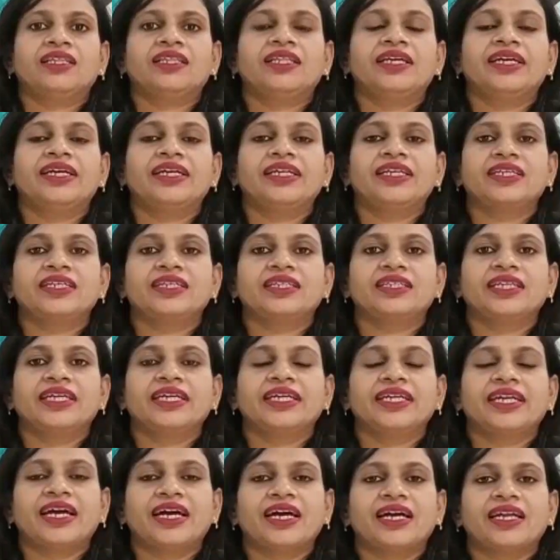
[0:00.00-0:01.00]

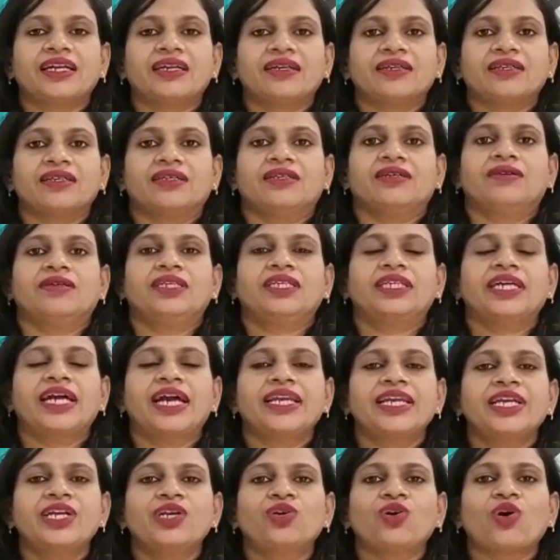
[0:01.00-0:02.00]
there are
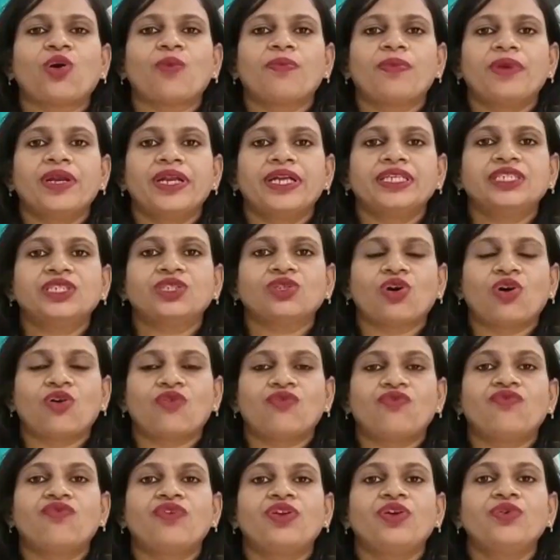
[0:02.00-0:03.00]
tiny droplets
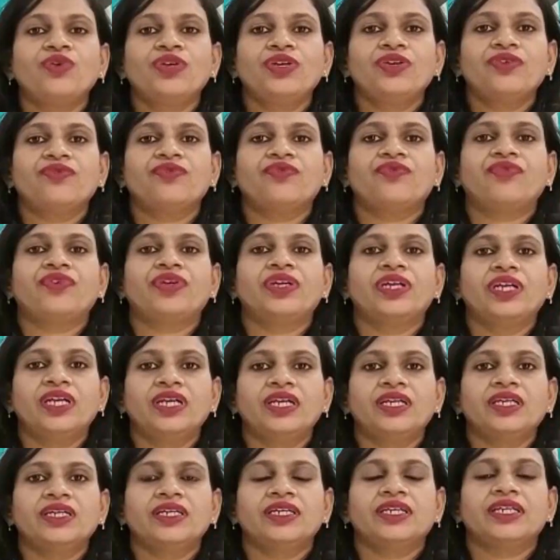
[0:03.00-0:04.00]
of
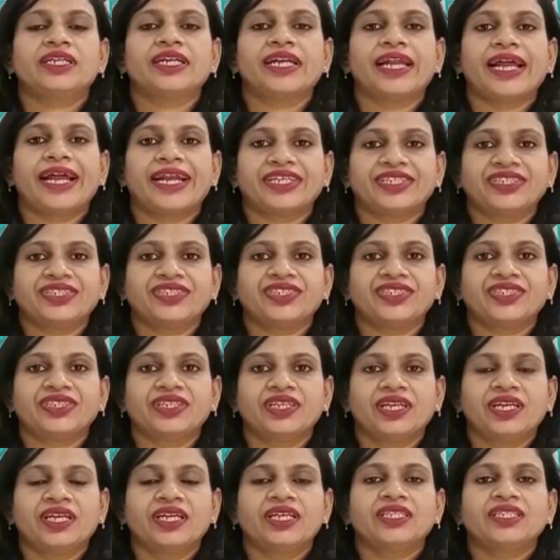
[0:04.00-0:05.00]
fluid-filled rash
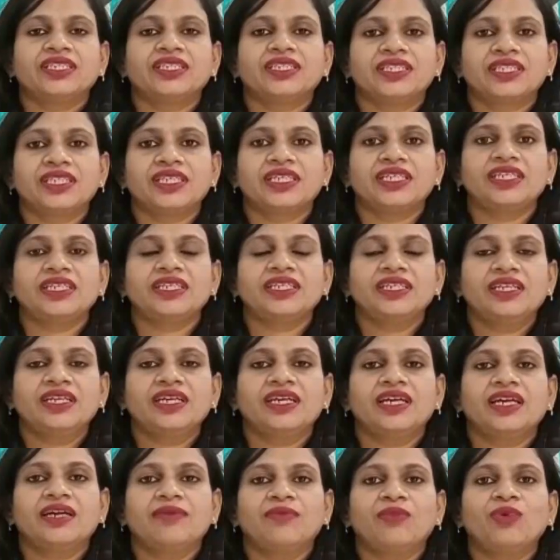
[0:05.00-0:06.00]

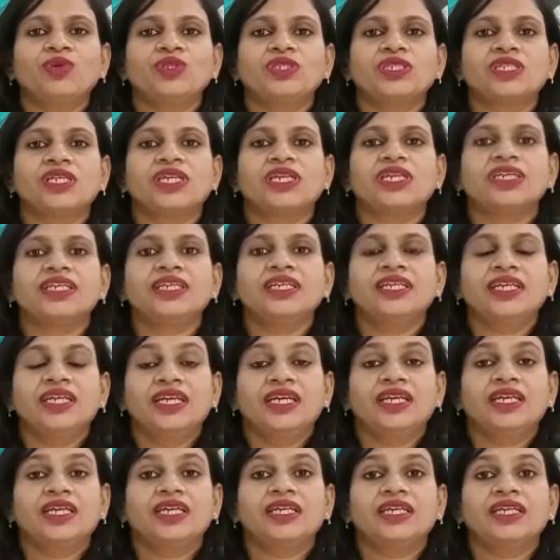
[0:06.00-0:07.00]
seen mostly
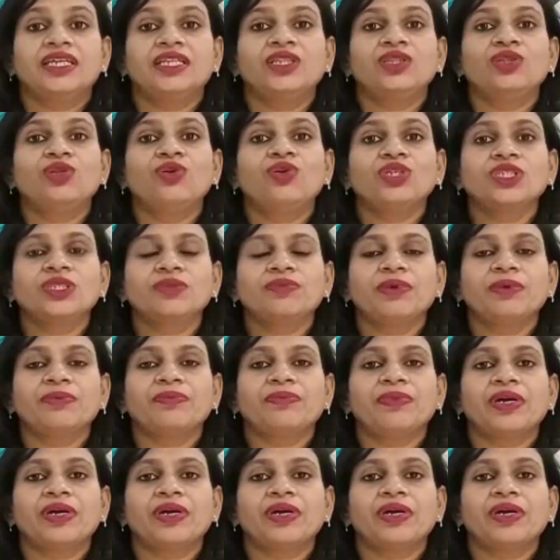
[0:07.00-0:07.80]
in those